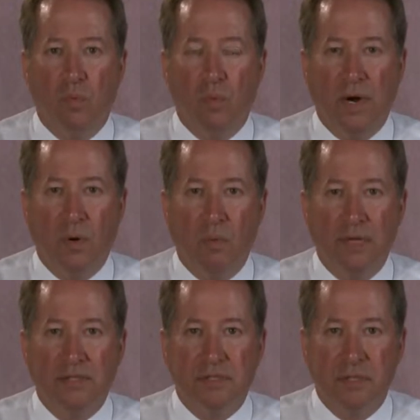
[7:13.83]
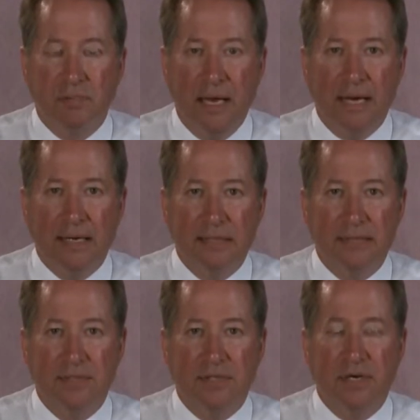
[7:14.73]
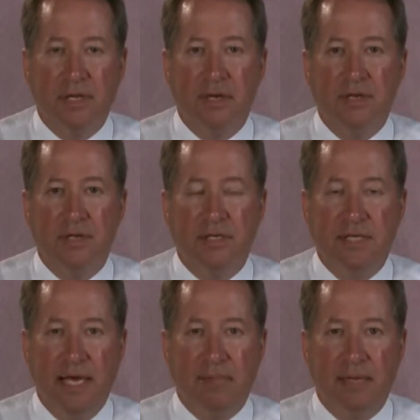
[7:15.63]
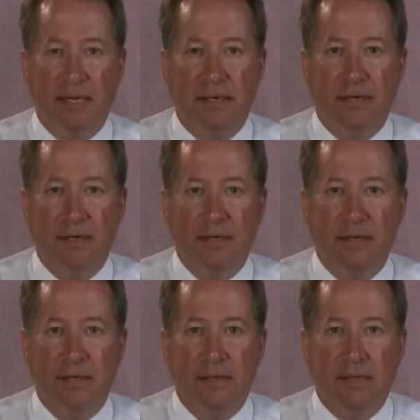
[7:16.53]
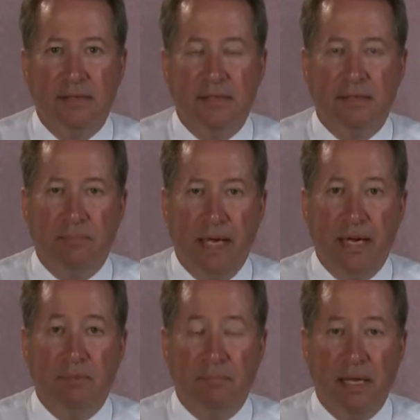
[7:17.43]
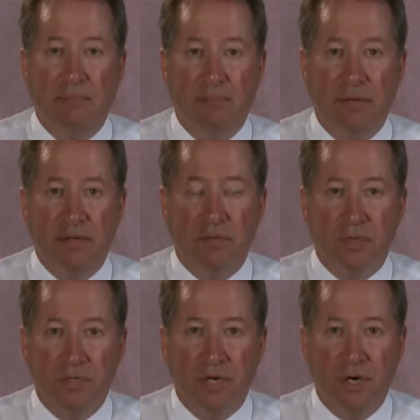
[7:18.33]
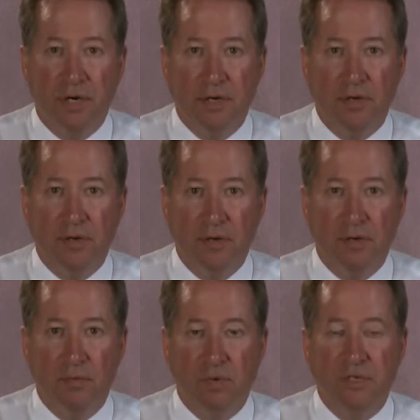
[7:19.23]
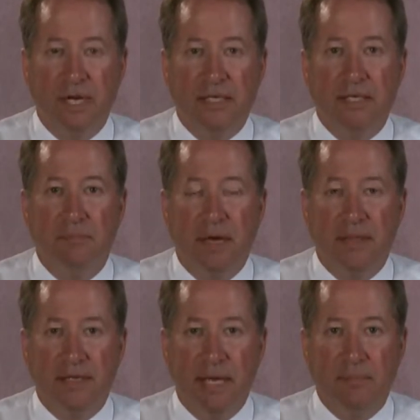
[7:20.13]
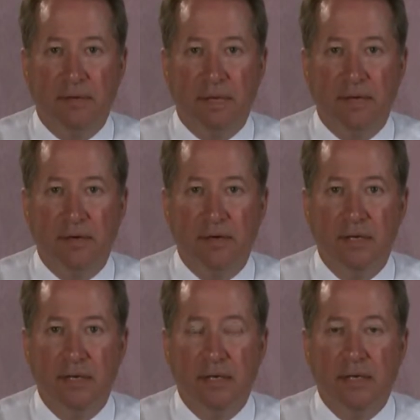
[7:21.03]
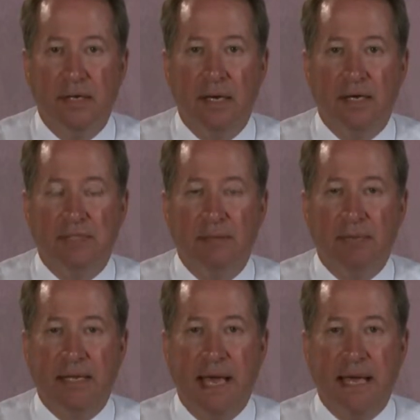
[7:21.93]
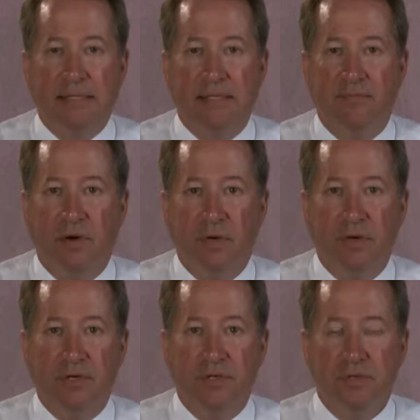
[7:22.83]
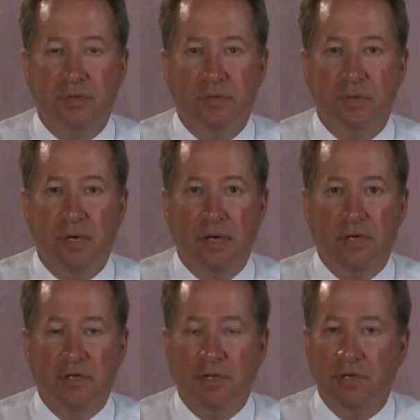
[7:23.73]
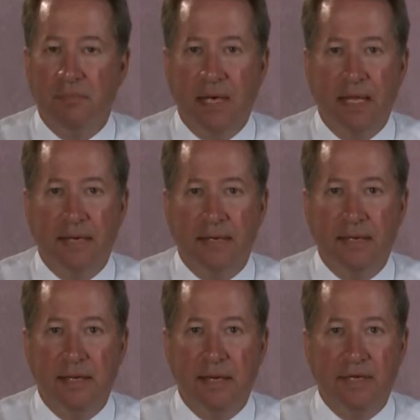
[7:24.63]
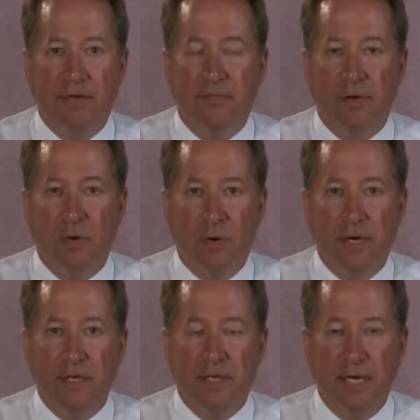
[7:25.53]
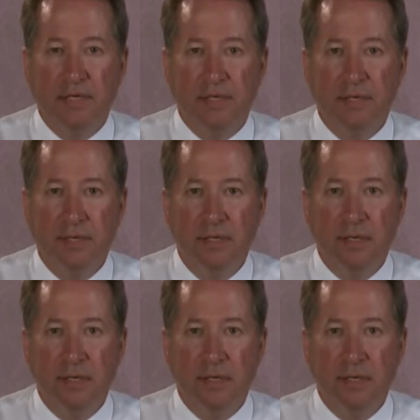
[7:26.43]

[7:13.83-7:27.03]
where once the ballot is inserted into the tabulator, that the ballot is rejected by the tabulator. Simply ask the voter to turn the ballot in a different orientation